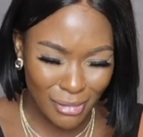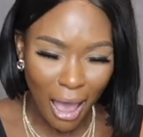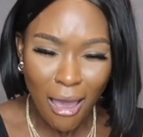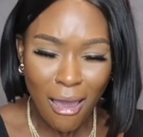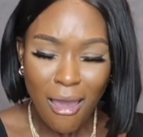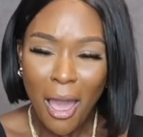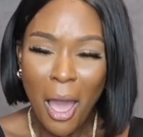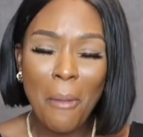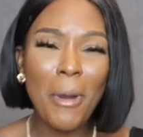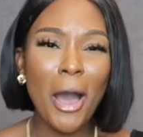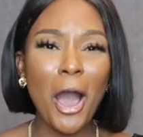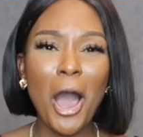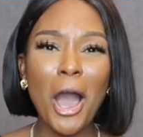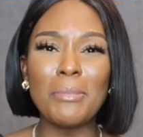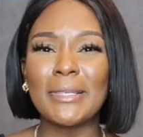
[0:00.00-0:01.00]

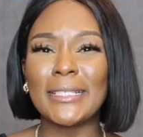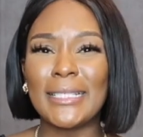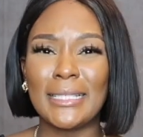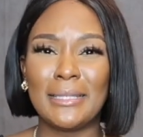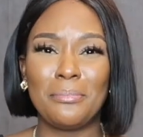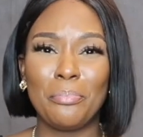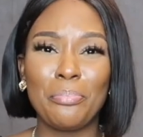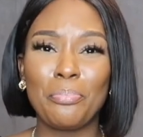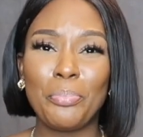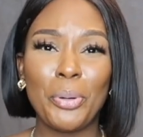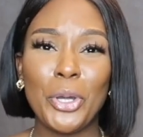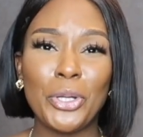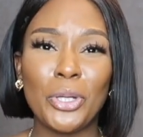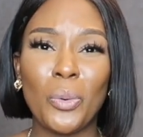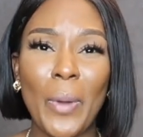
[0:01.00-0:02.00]
My arms are just
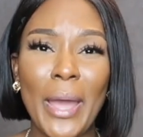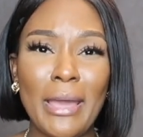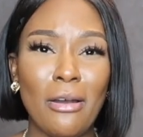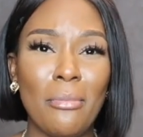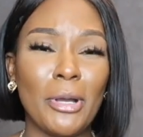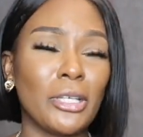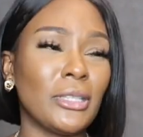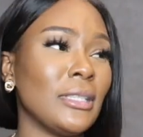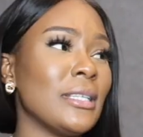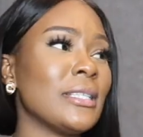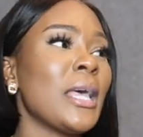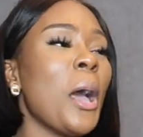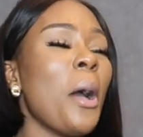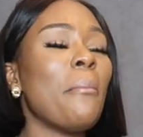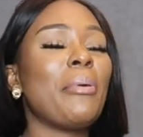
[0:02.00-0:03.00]
putting on weight, oh my
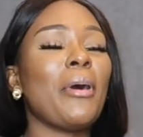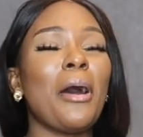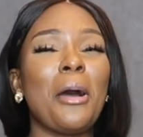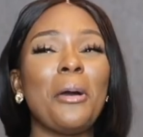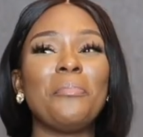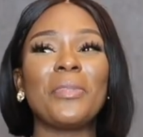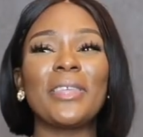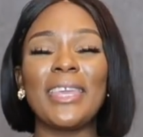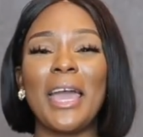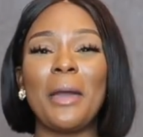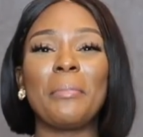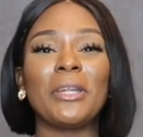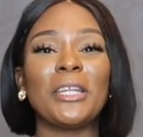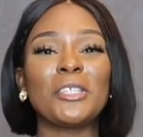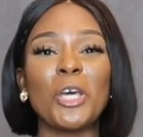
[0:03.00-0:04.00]
goodness. But
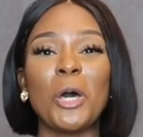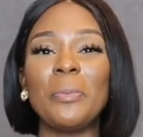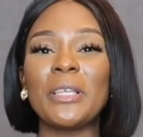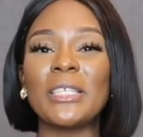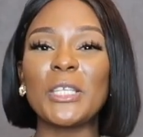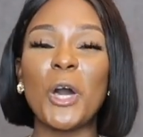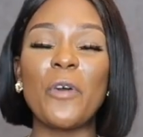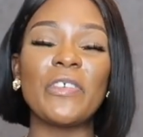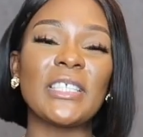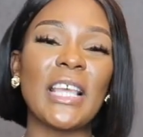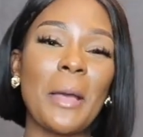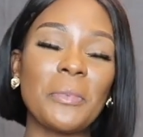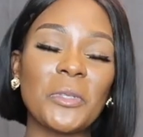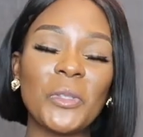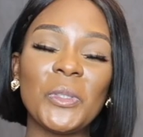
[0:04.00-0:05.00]
yeah, but the top itself is
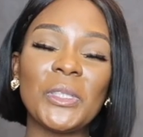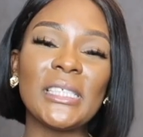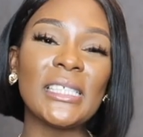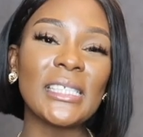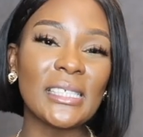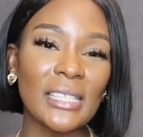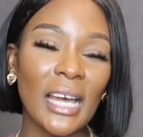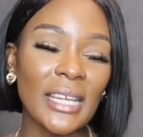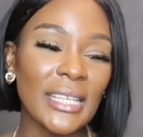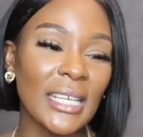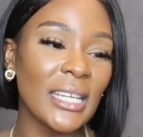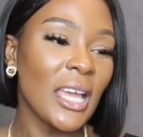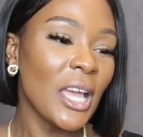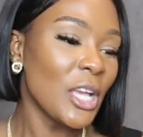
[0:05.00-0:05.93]
absolutely stunning.